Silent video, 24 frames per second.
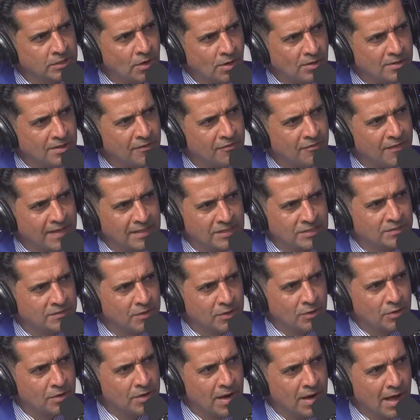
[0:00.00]
Are they fans of it
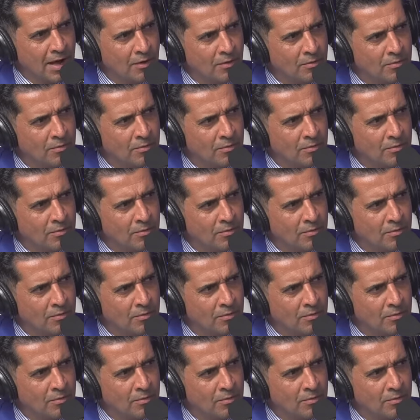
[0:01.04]
or no?